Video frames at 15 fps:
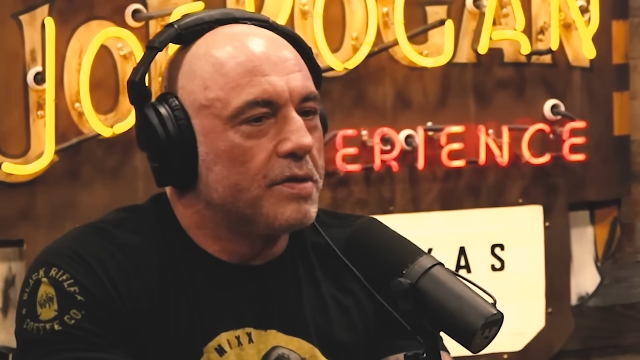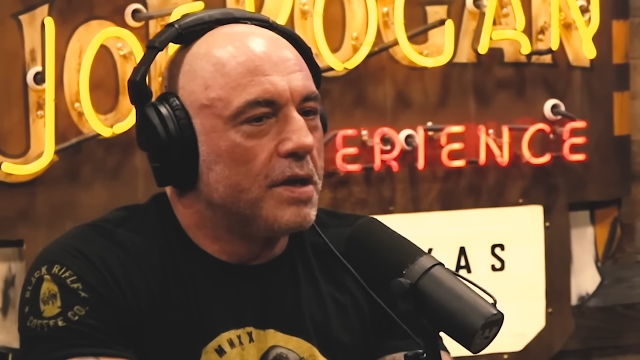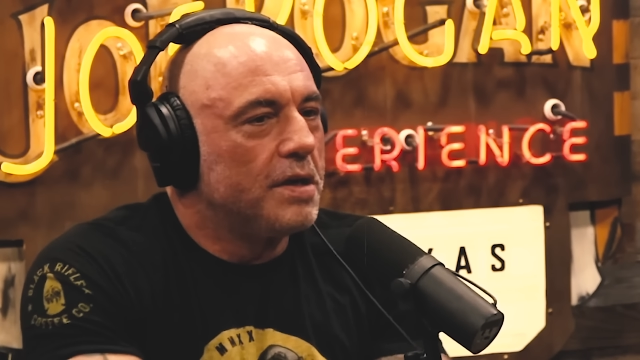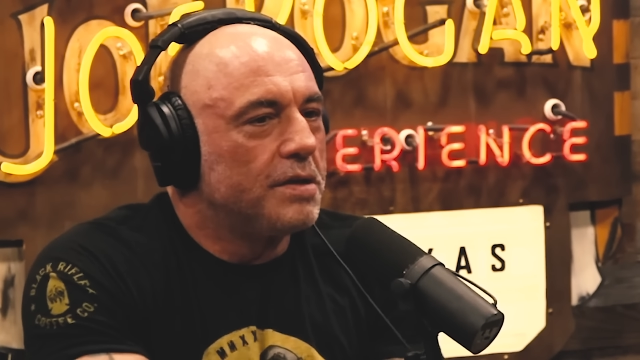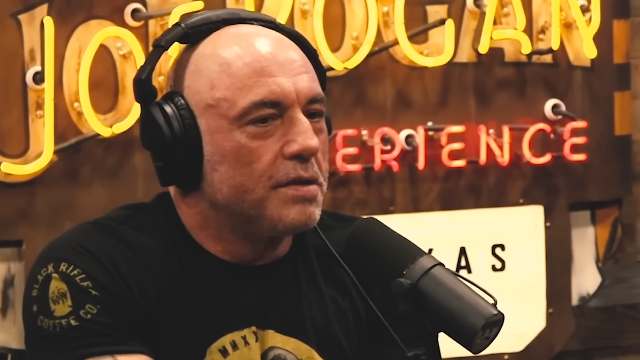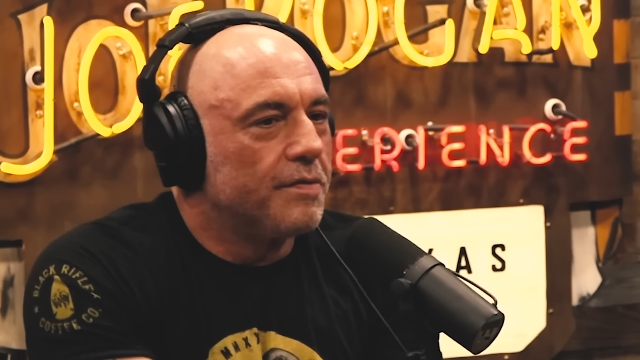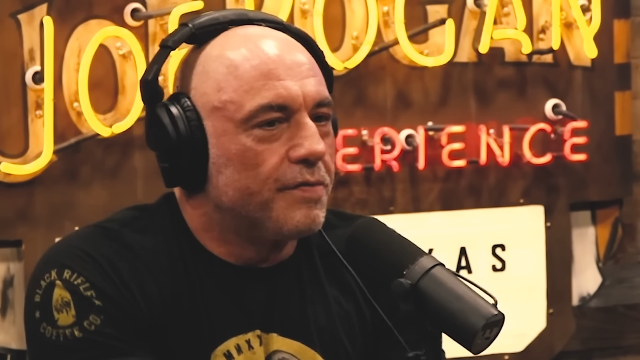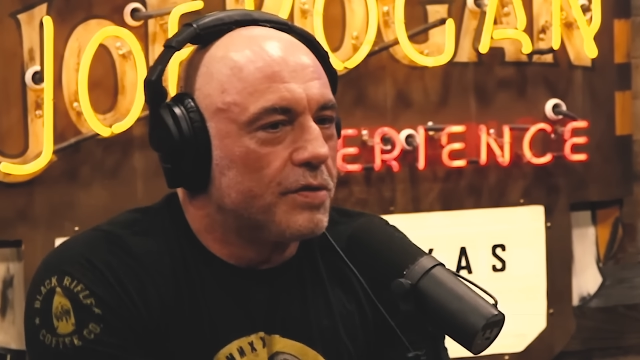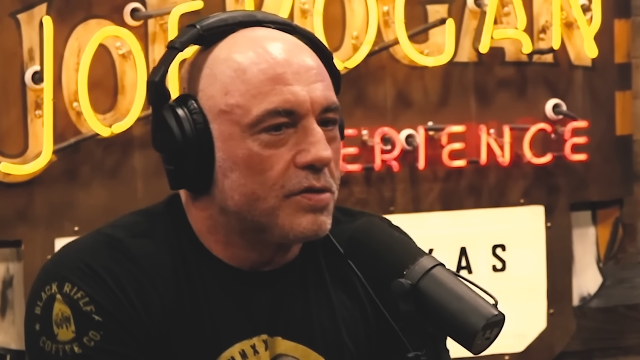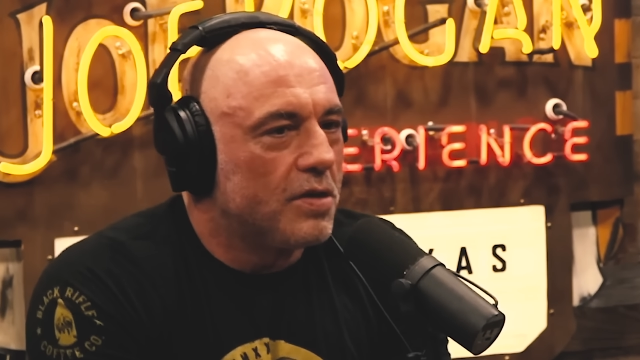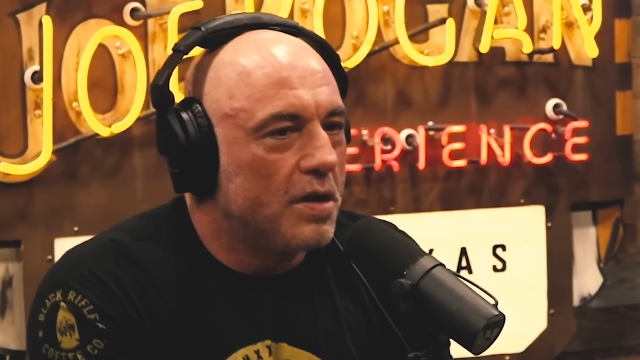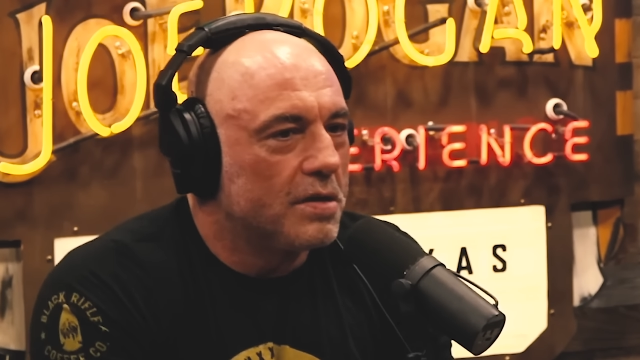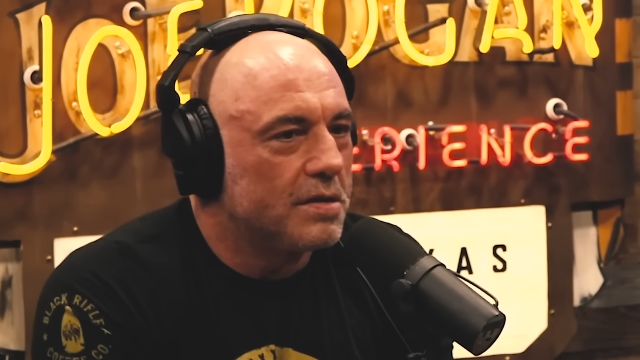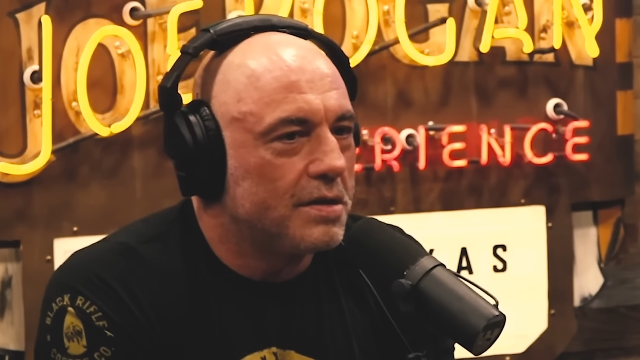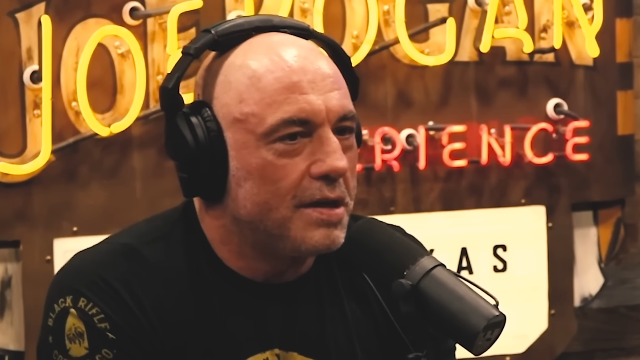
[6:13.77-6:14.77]

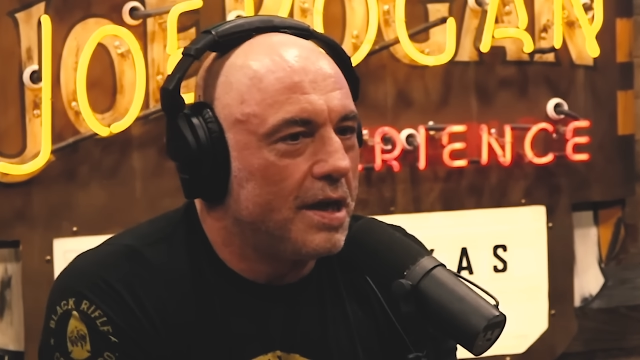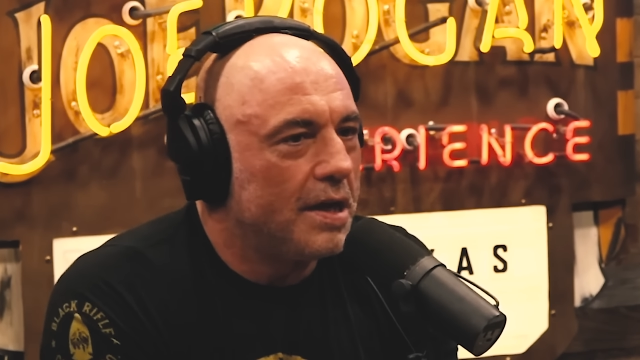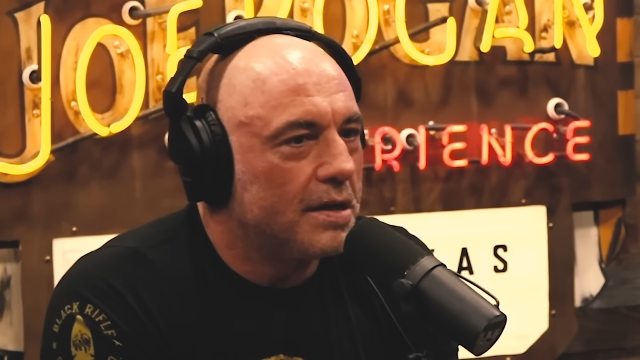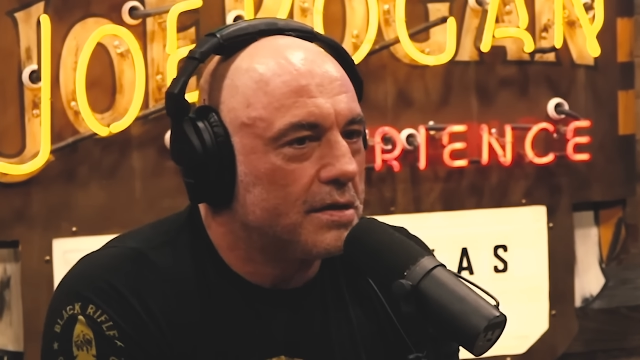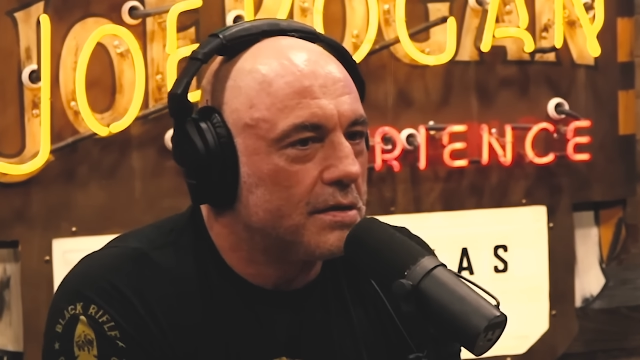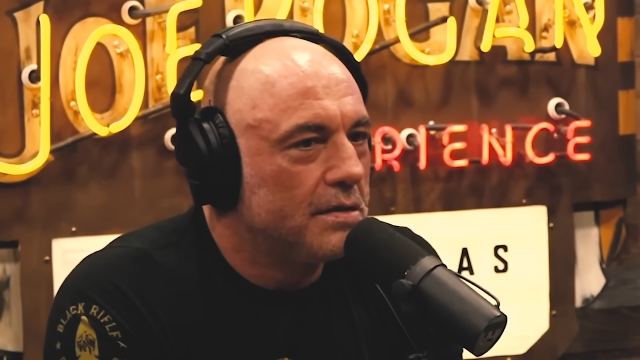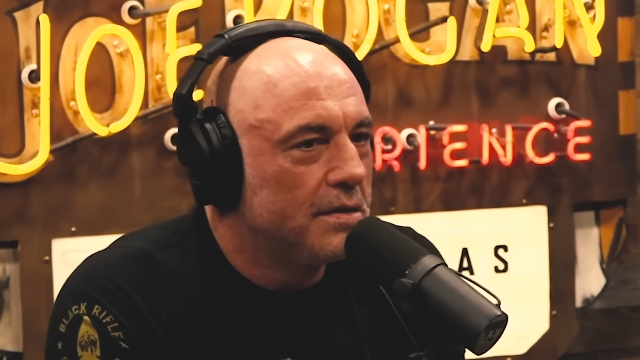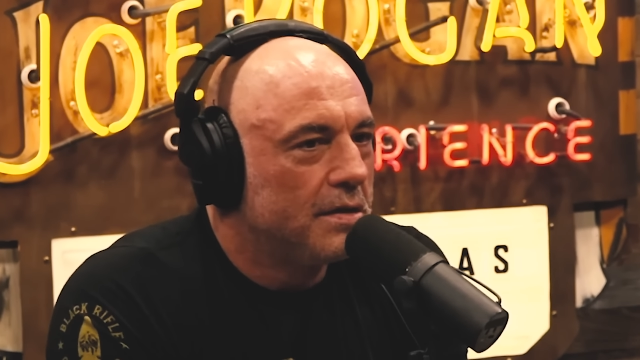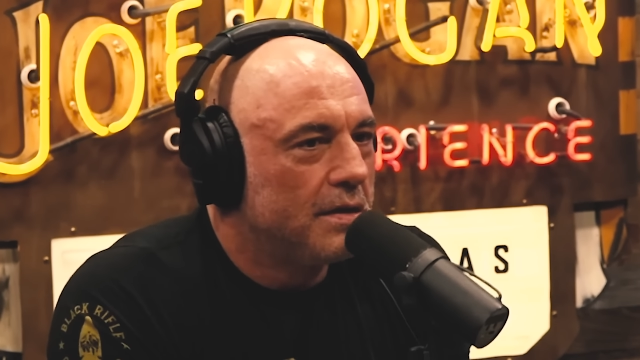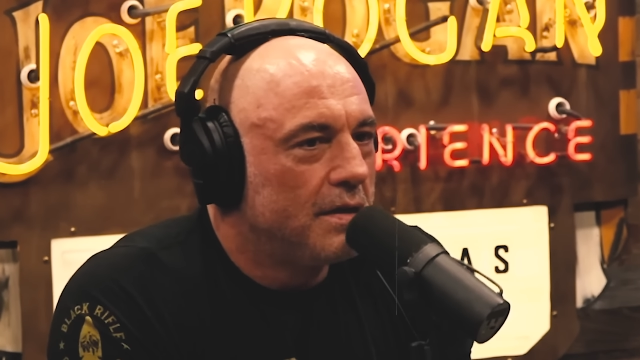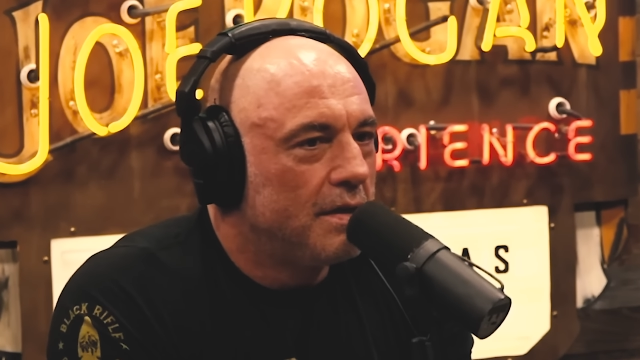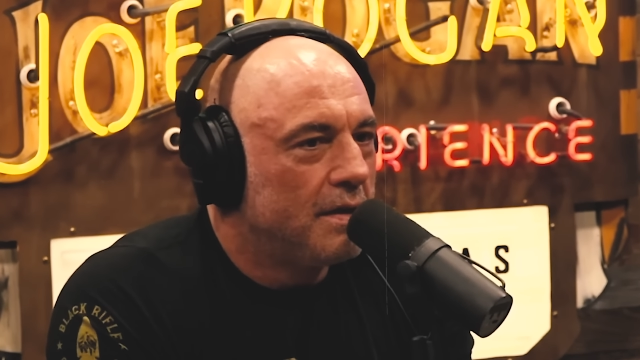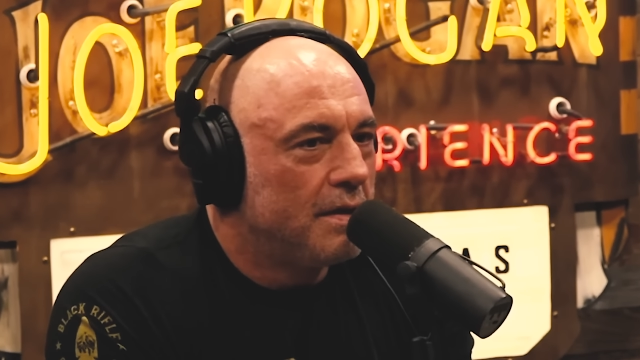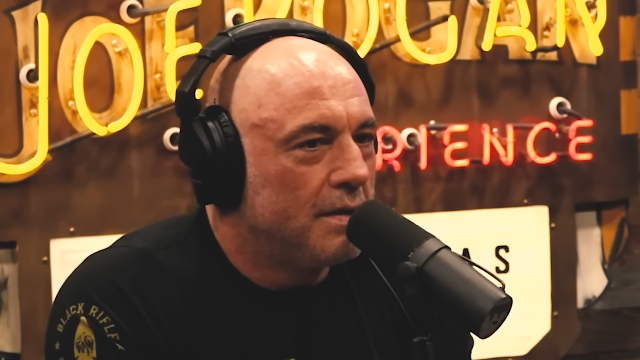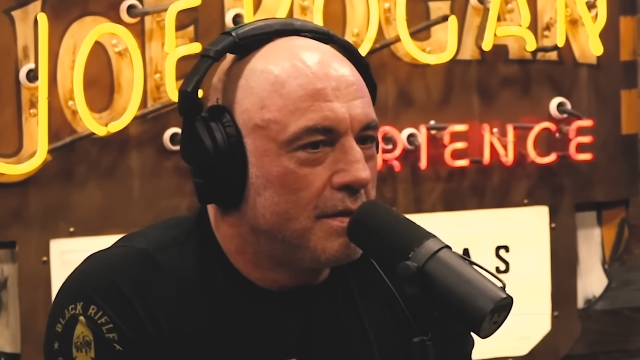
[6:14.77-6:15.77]
conversation for as long as it takes.
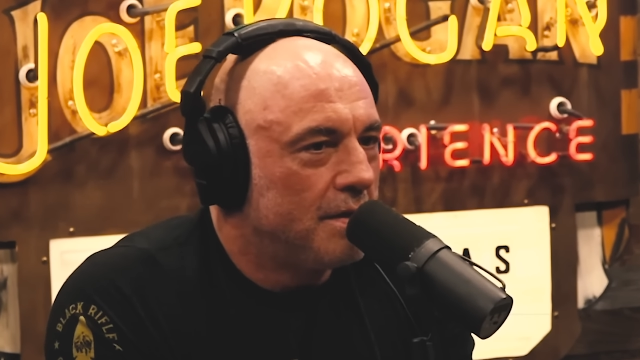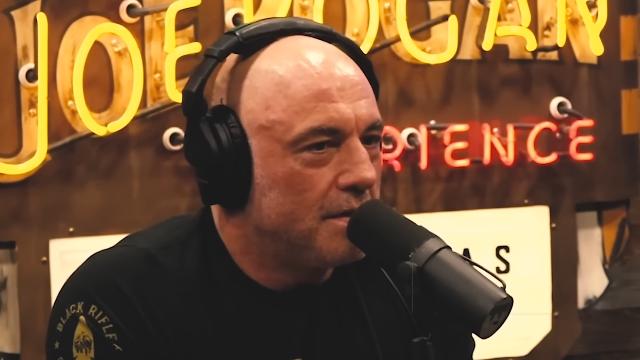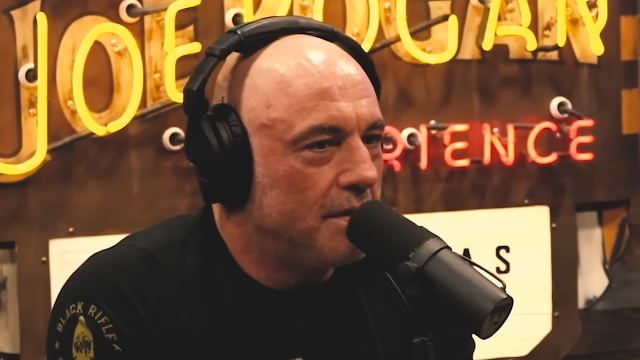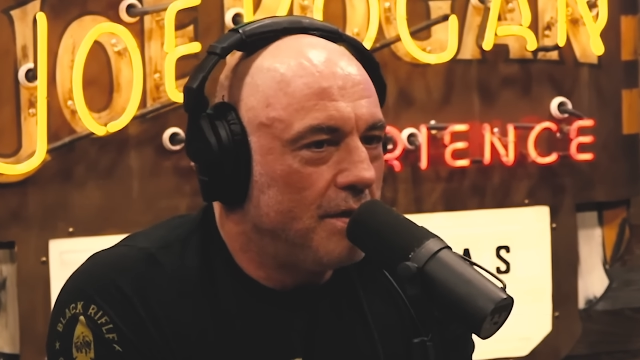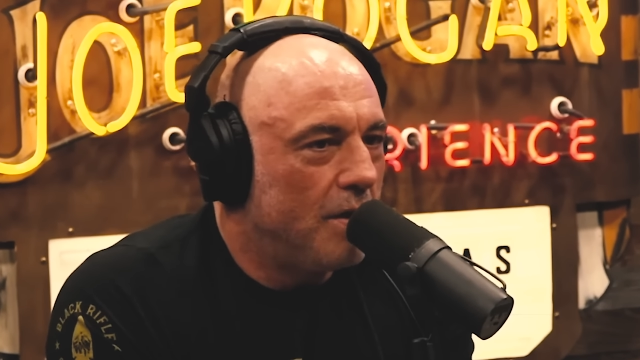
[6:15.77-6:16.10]
Right. Mm.